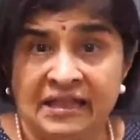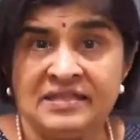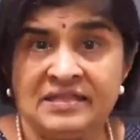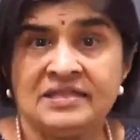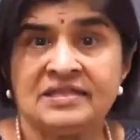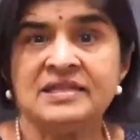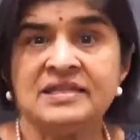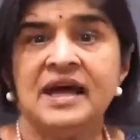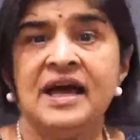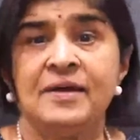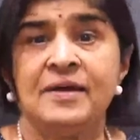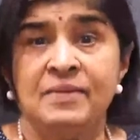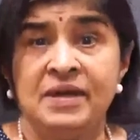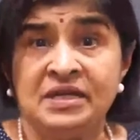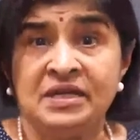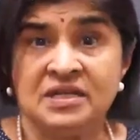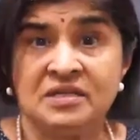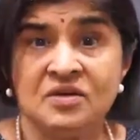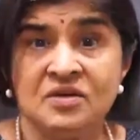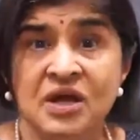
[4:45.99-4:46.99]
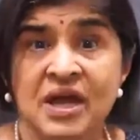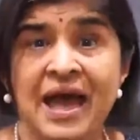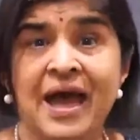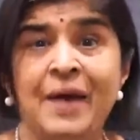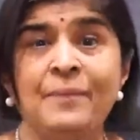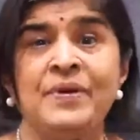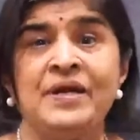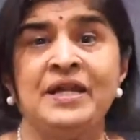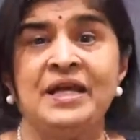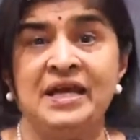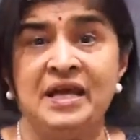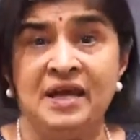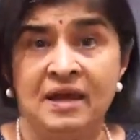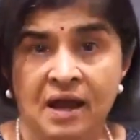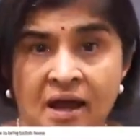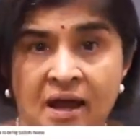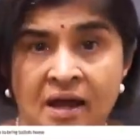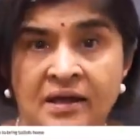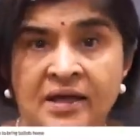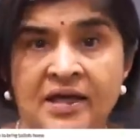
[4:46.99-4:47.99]
This time it is
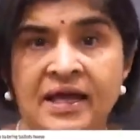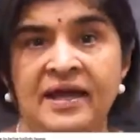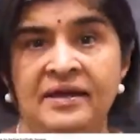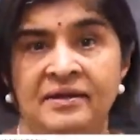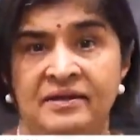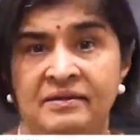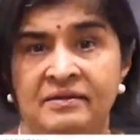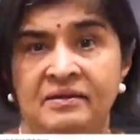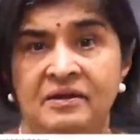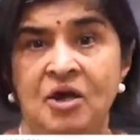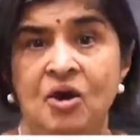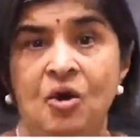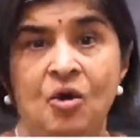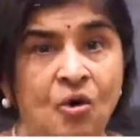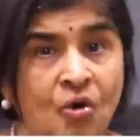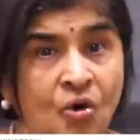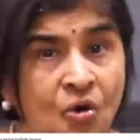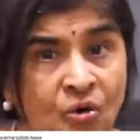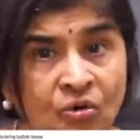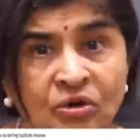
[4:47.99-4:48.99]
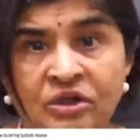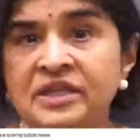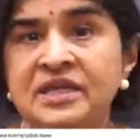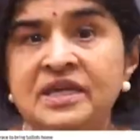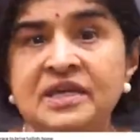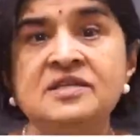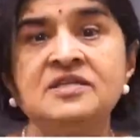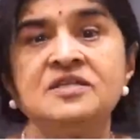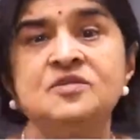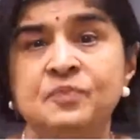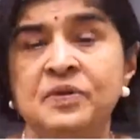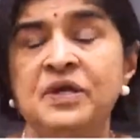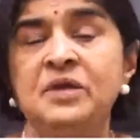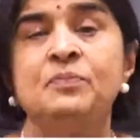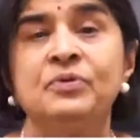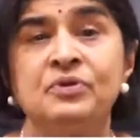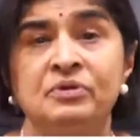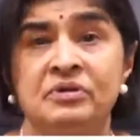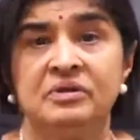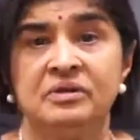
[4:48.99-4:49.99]
happening again. All these
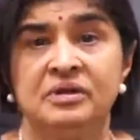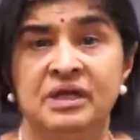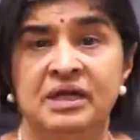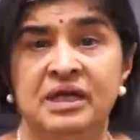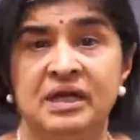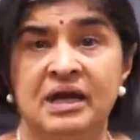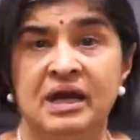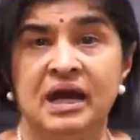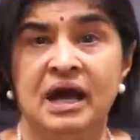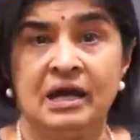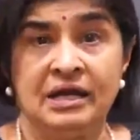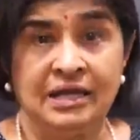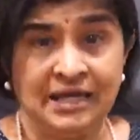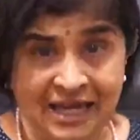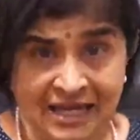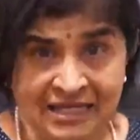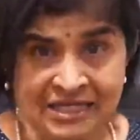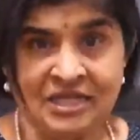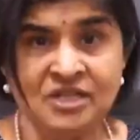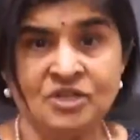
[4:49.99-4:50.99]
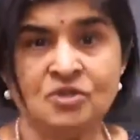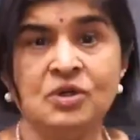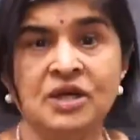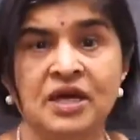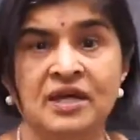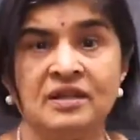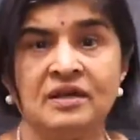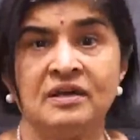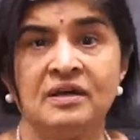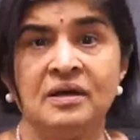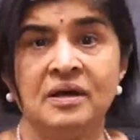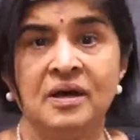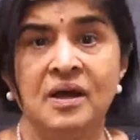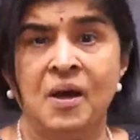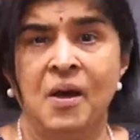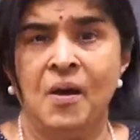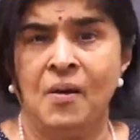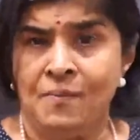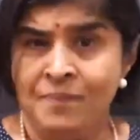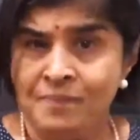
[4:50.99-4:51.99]
people are getting together,
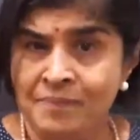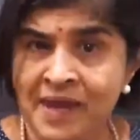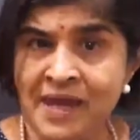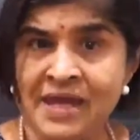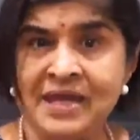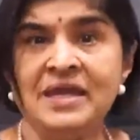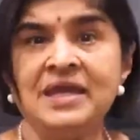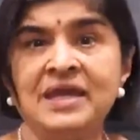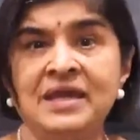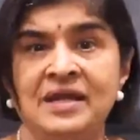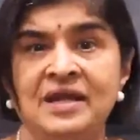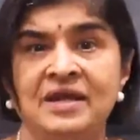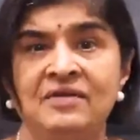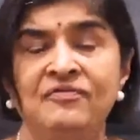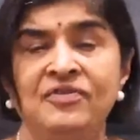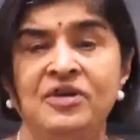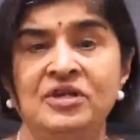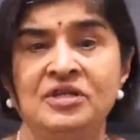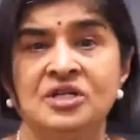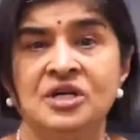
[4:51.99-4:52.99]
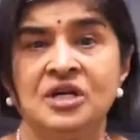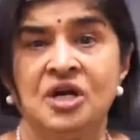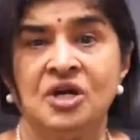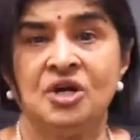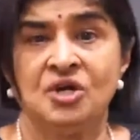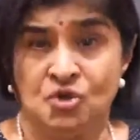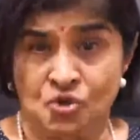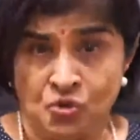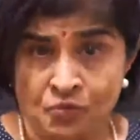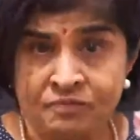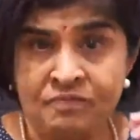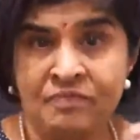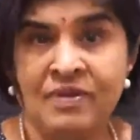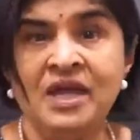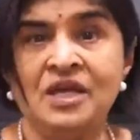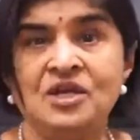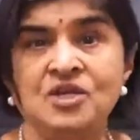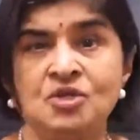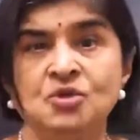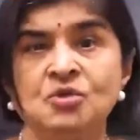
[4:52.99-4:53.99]
making an effort to
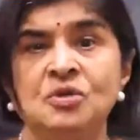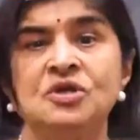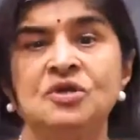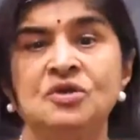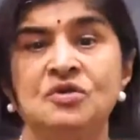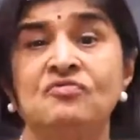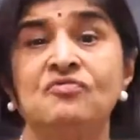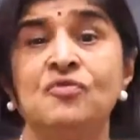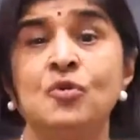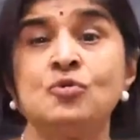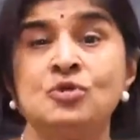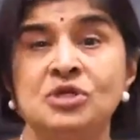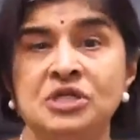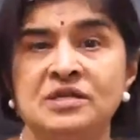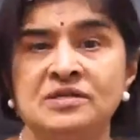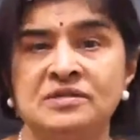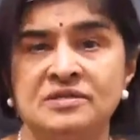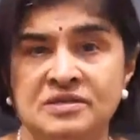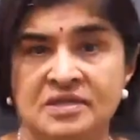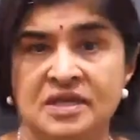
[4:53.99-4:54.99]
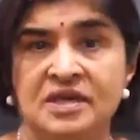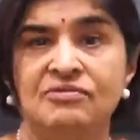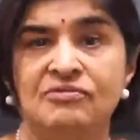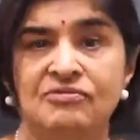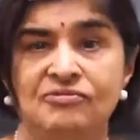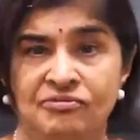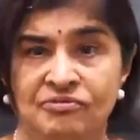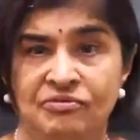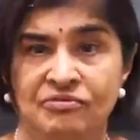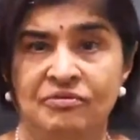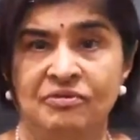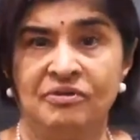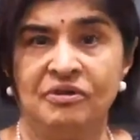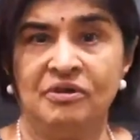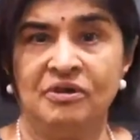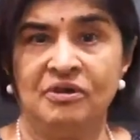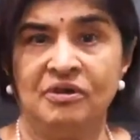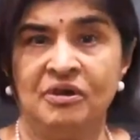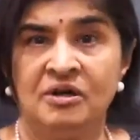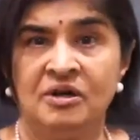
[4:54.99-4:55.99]
make sure your vote is safe.
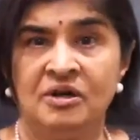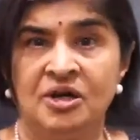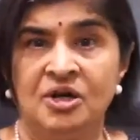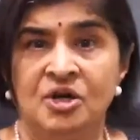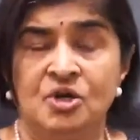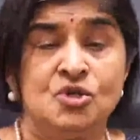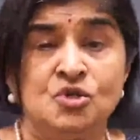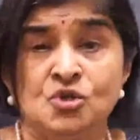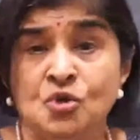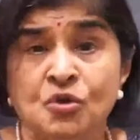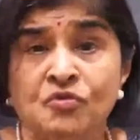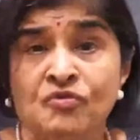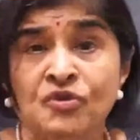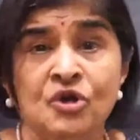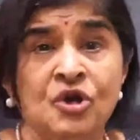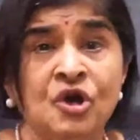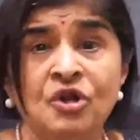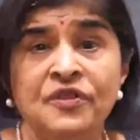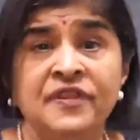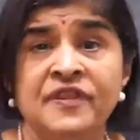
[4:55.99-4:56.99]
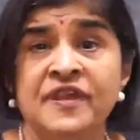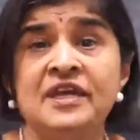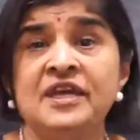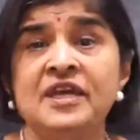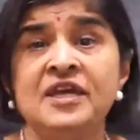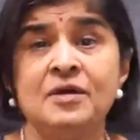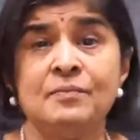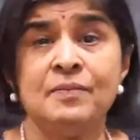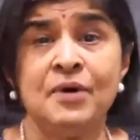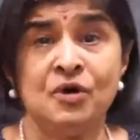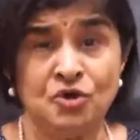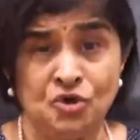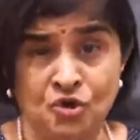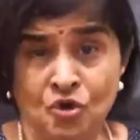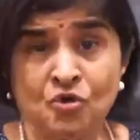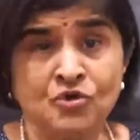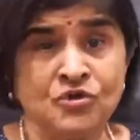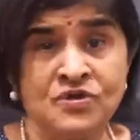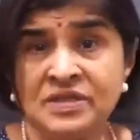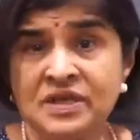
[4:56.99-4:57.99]
So if you're not thinking about
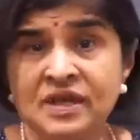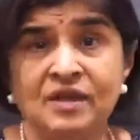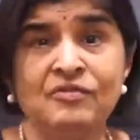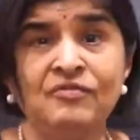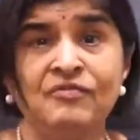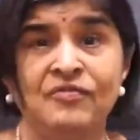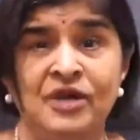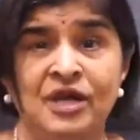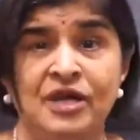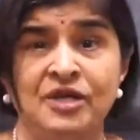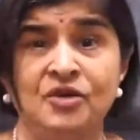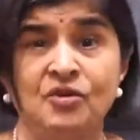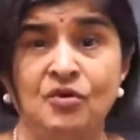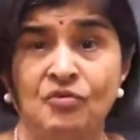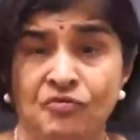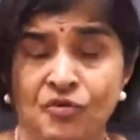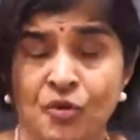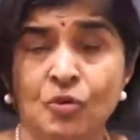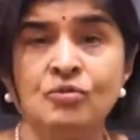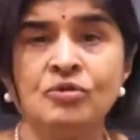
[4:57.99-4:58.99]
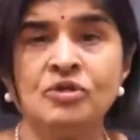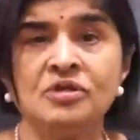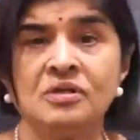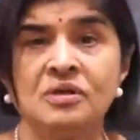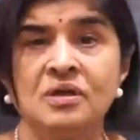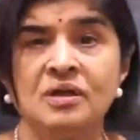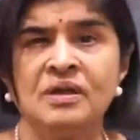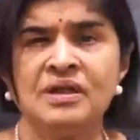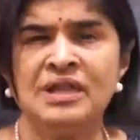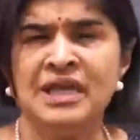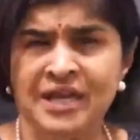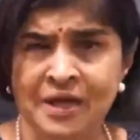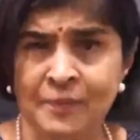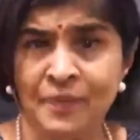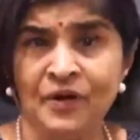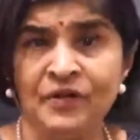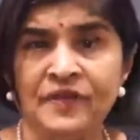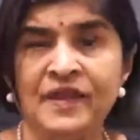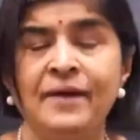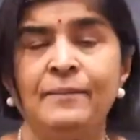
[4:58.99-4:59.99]
yourself and your vote, think
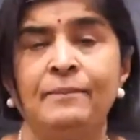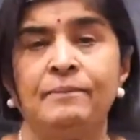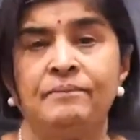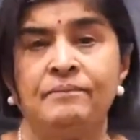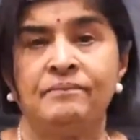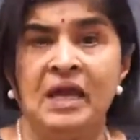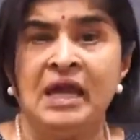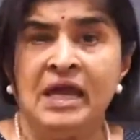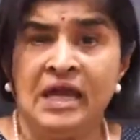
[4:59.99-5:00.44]
about them.